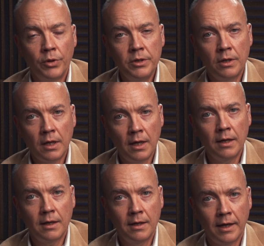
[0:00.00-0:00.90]
but you
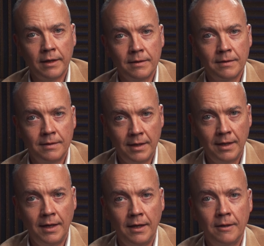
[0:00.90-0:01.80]
can't get
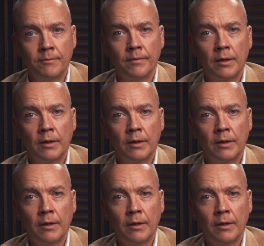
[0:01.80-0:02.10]
the